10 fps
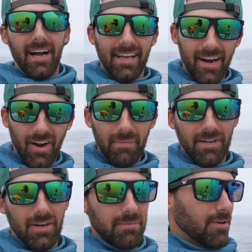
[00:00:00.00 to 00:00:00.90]
I got it all on my
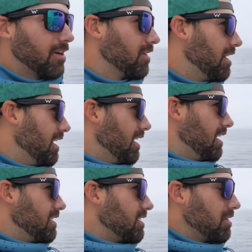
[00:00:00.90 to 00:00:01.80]
GoPro.
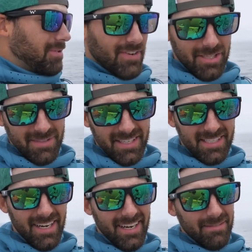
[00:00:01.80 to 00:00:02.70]
Dude was fishing with the
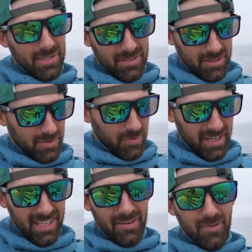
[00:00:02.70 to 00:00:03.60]
sun and was just
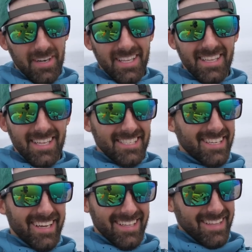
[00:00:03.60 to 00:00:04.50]
really, really just
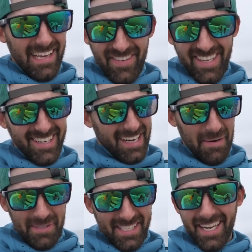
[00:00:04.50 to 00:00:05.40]
like livid,
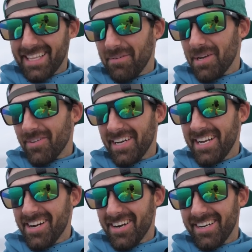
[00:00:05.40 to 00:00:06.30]
upset that we were
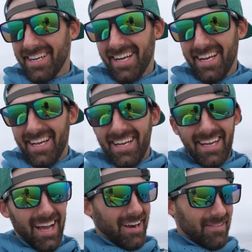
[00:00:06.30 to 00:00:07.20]
here and
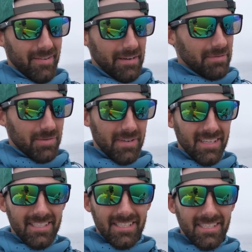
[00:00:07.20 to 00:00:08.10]
I, it was
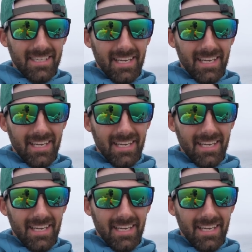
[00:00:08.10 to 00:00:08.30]
really just